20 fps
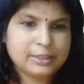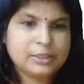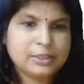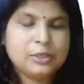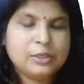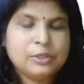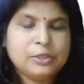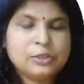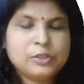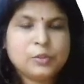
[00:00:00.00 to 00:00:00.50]

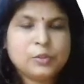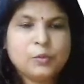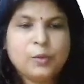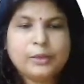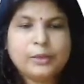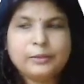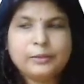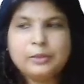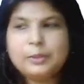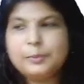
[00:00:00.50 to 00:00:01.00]
So
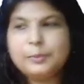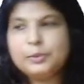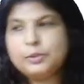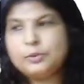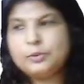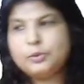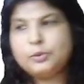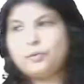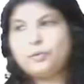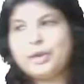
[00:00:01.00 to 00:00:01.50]
what will be
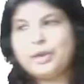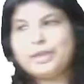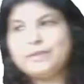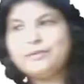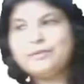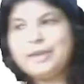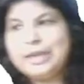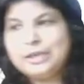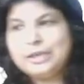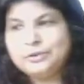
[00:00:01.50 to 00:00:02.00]
your y
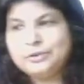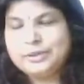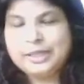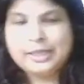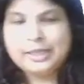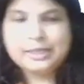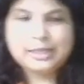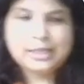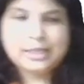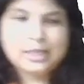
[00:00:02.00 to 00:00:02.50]
value then?
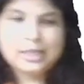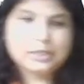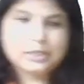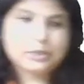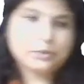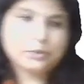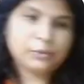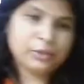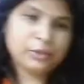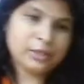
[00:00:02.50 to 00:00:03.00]

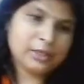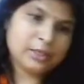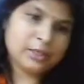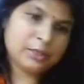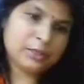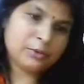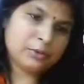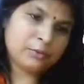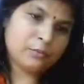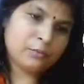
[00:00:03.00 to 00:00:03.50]
So
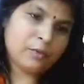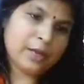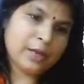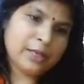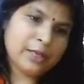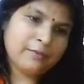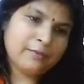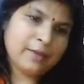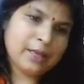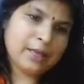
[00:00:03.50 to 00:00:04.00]
your y
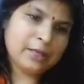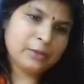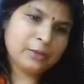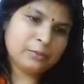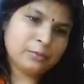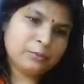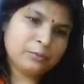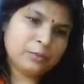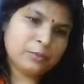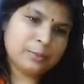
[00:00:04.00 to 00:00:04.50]

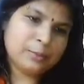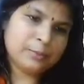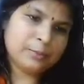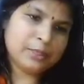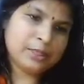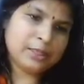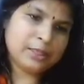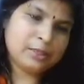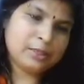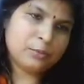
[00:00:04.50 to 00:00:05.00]
value will be
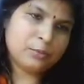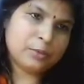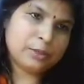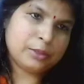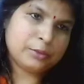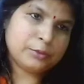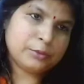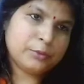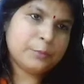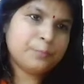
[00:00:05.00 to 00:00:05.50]
equal
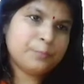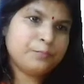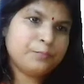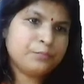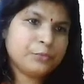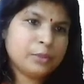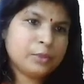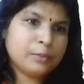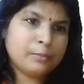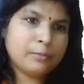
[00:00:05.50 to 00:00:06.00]
to
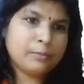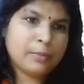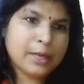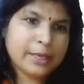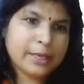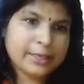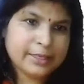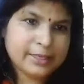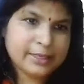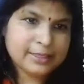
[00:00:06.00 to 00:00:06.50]

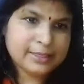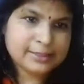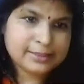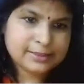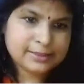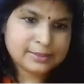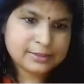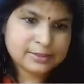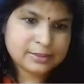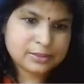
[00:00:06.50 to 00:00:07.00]
minus
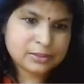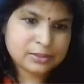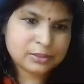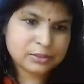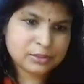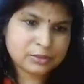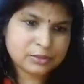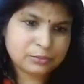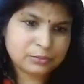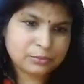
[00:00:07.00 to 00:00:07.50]

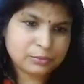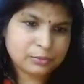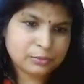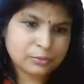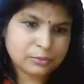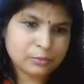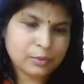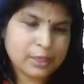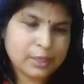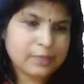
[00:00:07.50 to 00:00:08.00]
2.
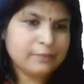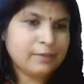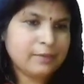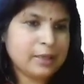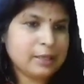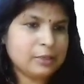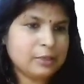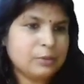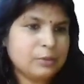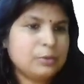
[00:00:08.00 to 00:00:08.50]
Y
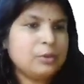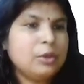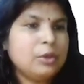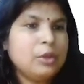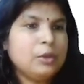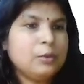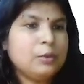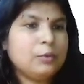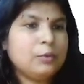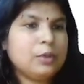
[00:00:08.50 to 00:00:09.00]
value
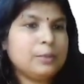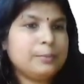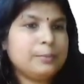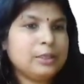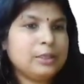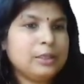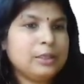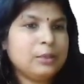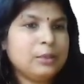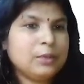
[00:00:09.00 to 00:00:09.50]
will
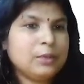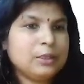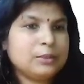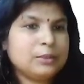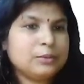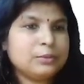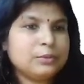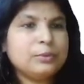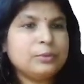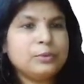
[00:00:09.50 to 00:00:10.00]
be equal
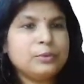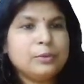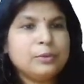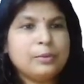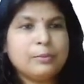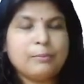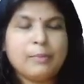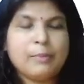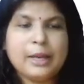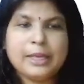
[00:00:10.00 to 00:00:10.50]
to
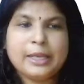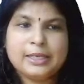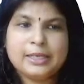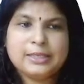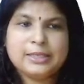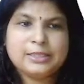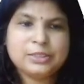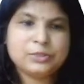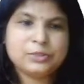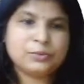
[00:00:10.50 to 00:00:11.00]

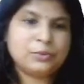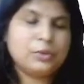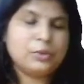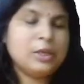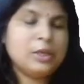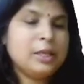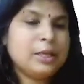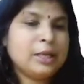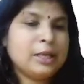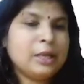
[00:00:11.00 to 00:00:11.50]
minus 2.
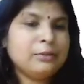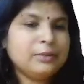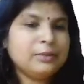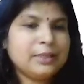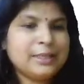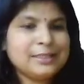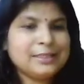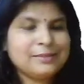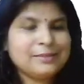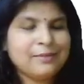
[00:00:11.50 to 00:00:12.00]
Now
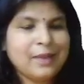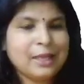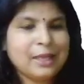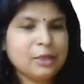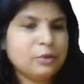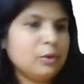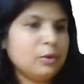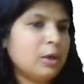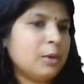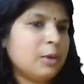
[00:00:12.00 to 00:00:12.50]
this
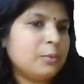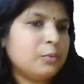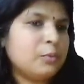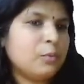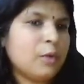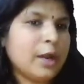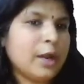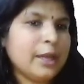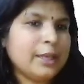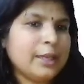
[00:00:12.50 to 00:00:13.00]
value of
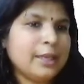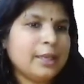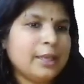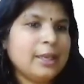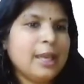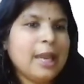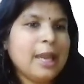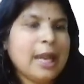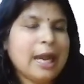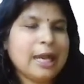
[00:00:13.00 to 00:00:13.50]
y
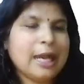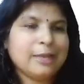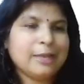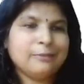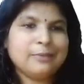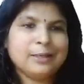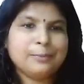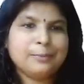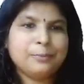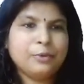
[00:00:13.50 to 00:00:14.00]
I
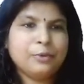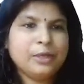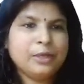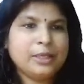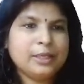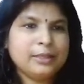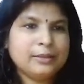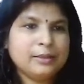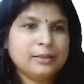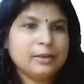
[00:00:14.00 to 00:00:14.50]
will put
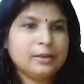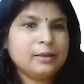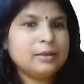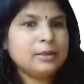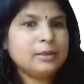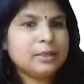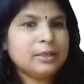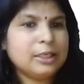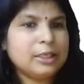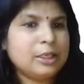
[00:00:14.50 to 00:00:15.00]
in the
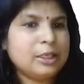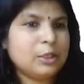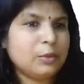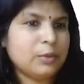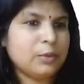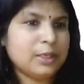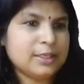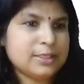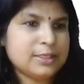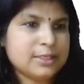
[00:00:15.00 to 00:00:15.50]

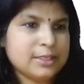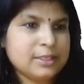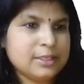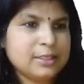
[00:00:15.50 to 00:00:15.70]
equation